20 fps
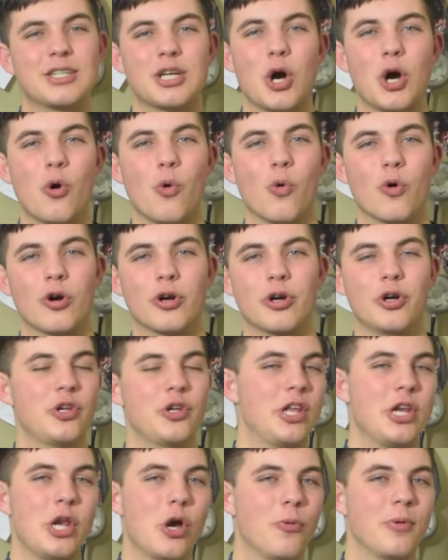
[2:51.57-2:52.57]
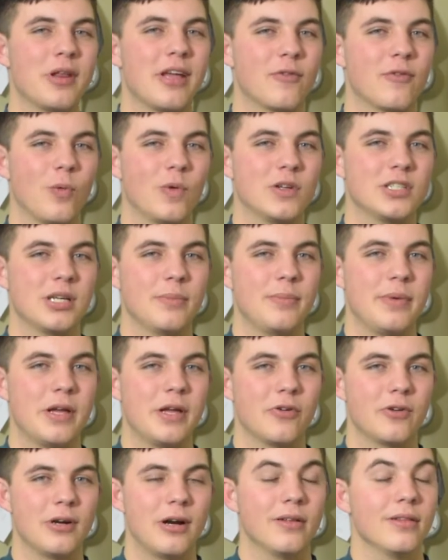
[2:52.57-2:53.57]
coworker that nobody ever wants to be
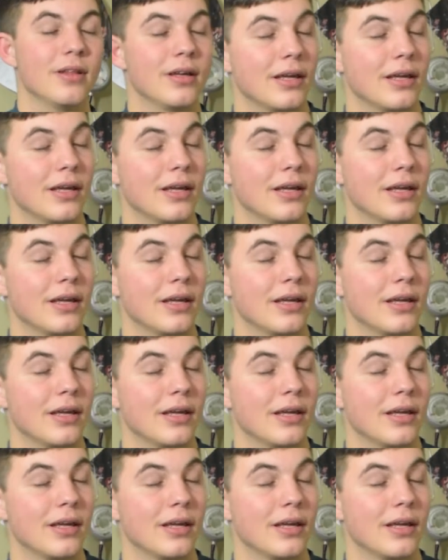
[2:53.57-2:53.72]
around.